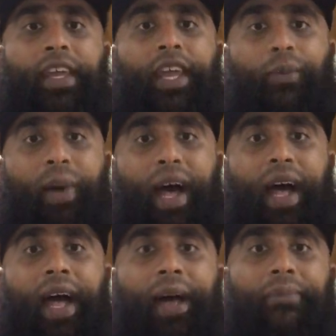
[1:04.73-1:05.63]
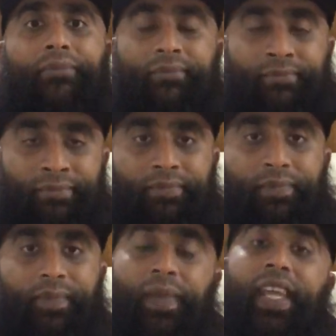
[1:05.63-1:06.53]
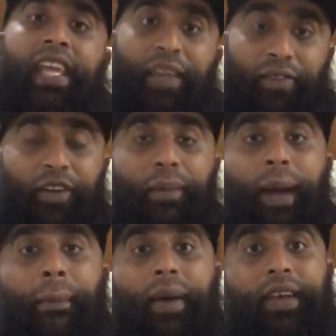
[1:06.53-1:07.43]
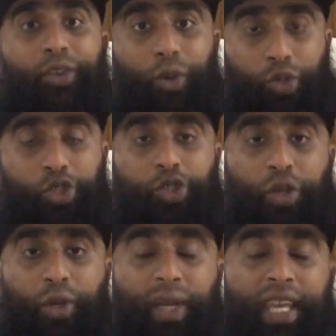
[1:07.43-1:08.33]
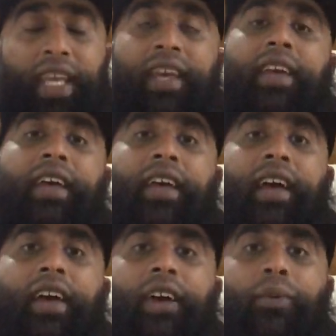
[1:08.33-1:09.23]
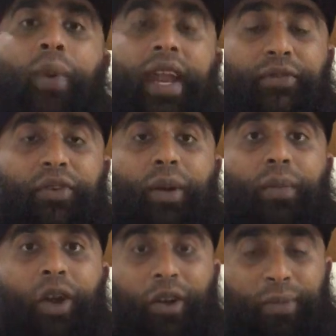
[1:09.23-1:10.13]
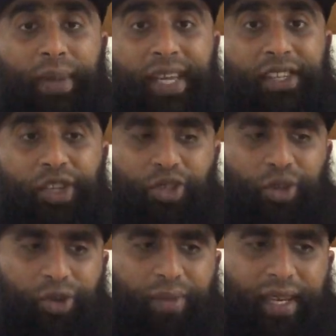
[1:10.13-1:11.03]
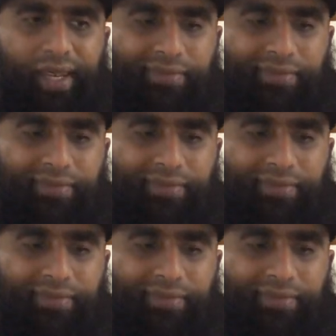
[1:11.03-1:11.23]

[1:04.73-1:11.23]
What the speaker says: where, if you remember, yours truly went from long beard to short beard.